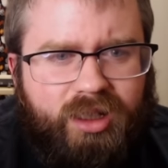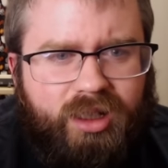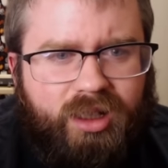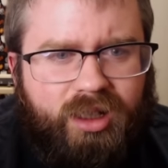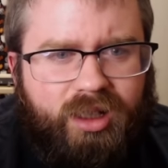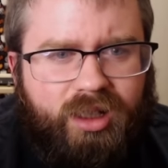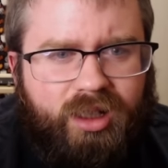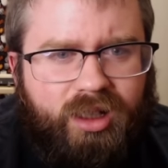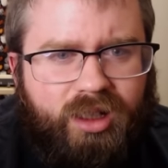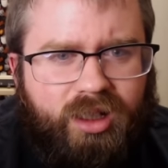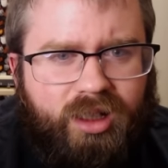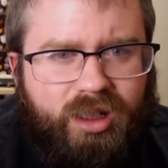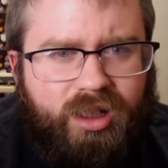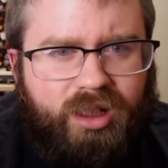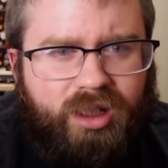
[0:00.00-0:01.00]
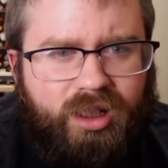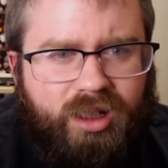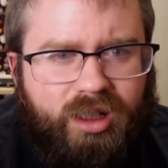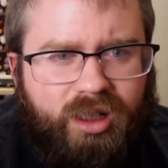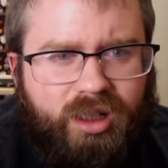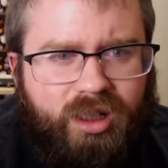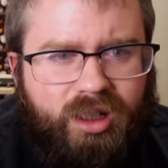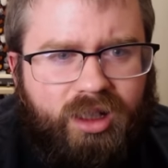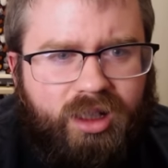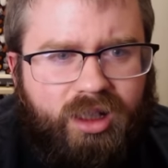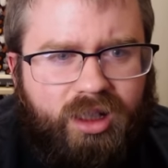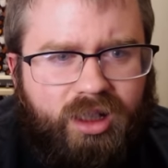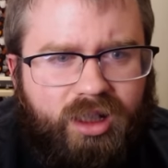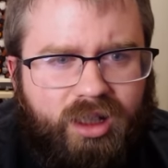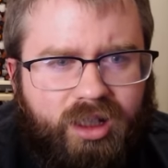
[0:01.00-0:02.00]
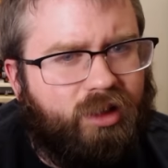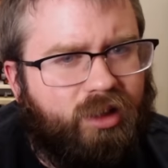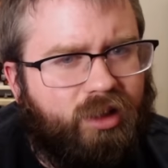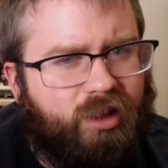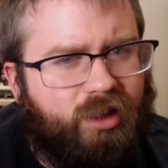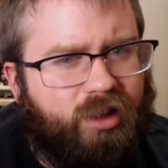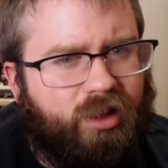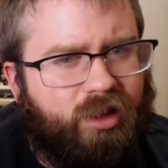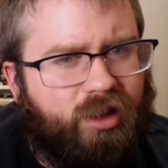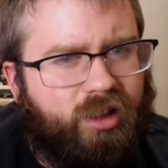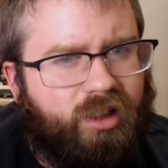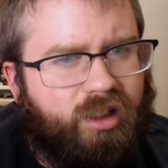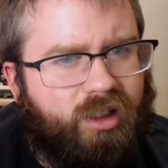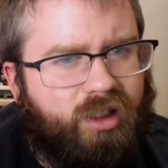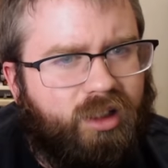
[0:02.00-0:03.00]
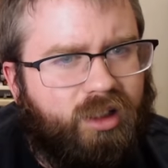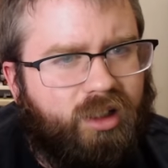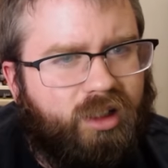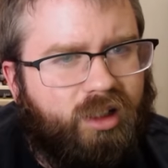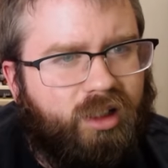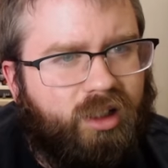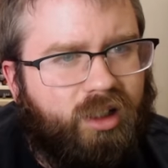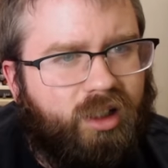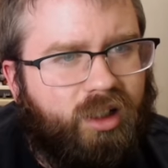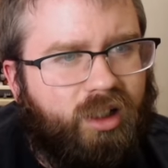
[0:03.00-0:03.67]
(no one is talking)